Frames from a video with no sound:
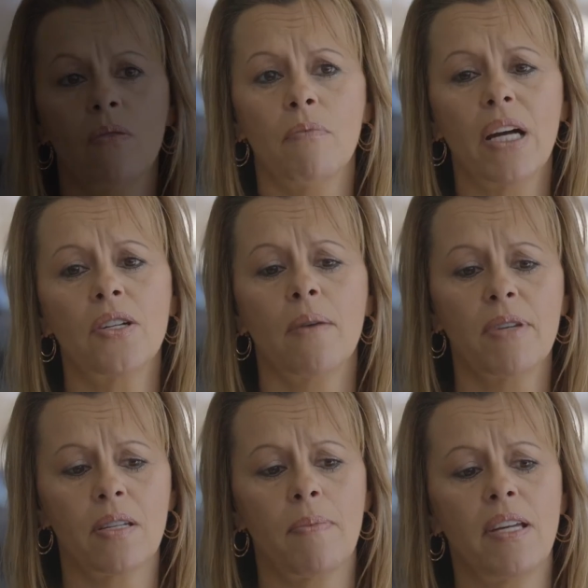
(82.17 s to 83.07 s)
My job
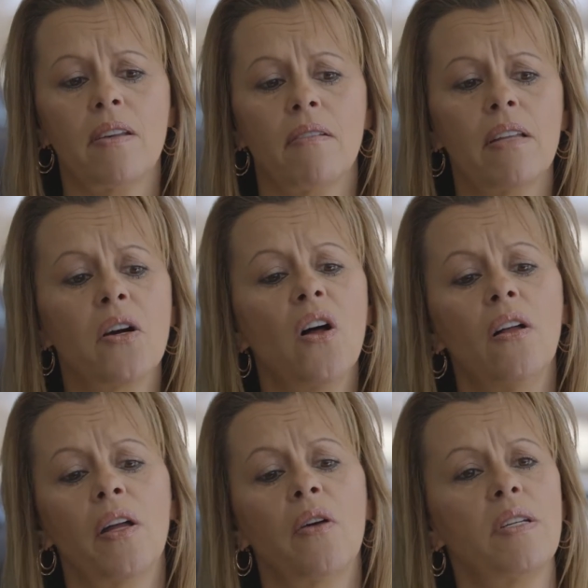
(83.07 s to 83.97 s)
is to basically
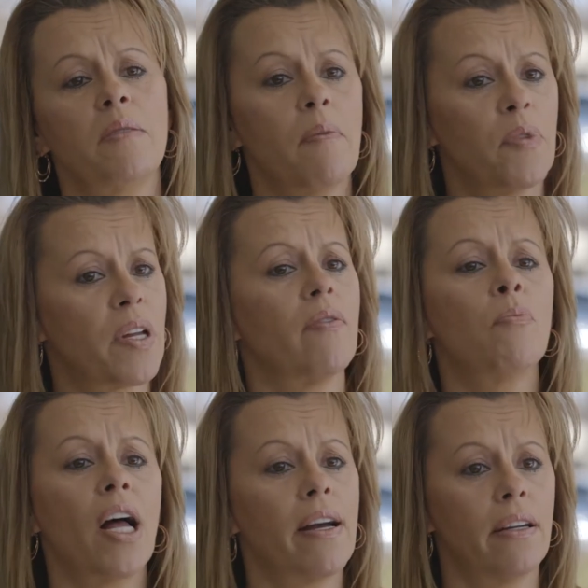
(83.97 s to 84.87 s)
call in all these people that have
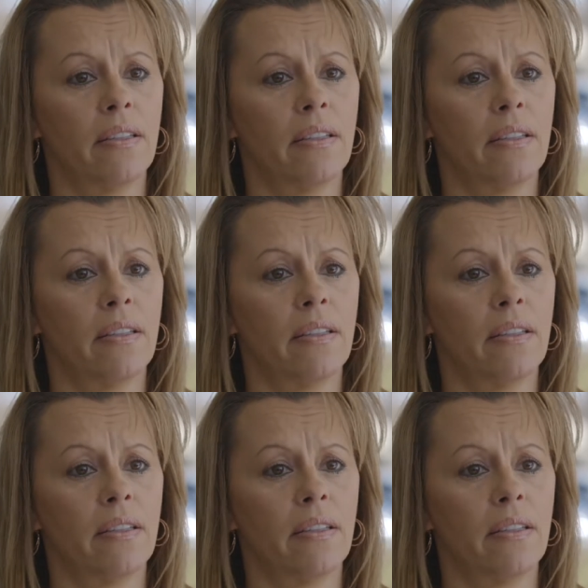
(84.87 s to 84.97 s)
applied